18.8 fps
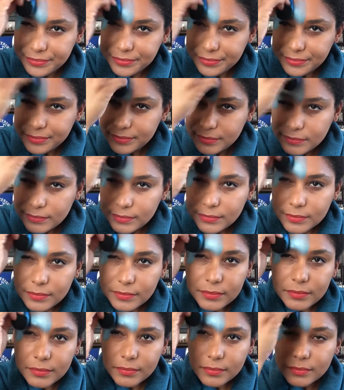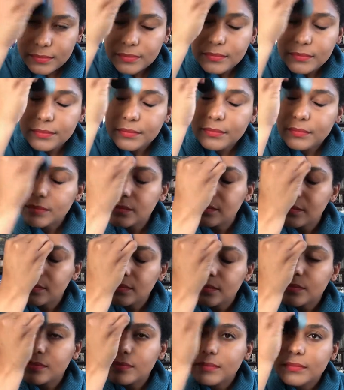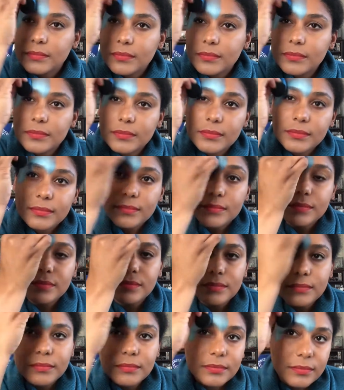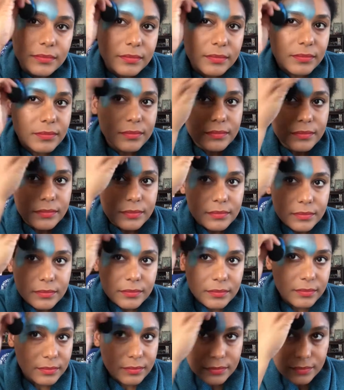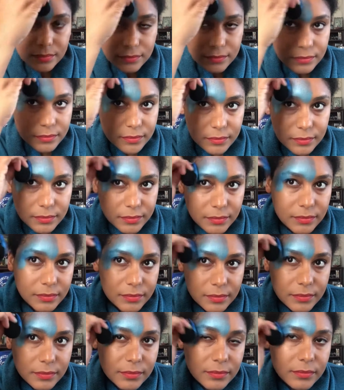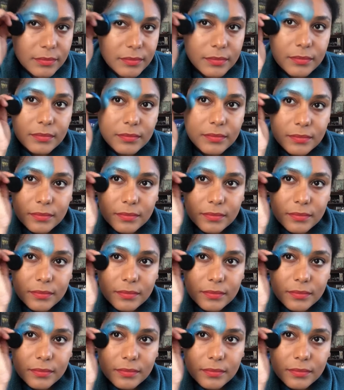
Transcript: [no speech]